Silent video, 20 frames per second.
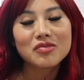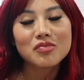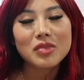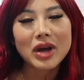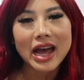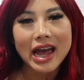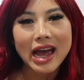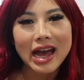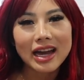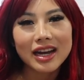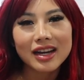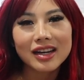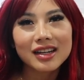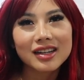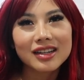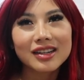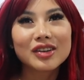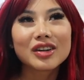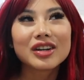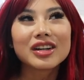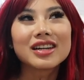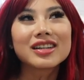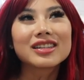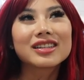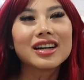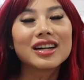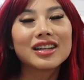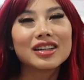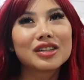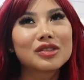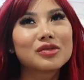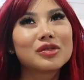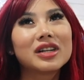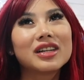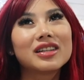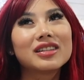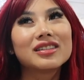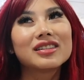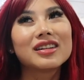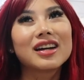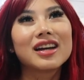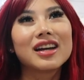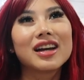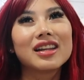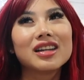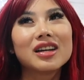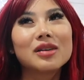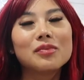bag or a colored one, I end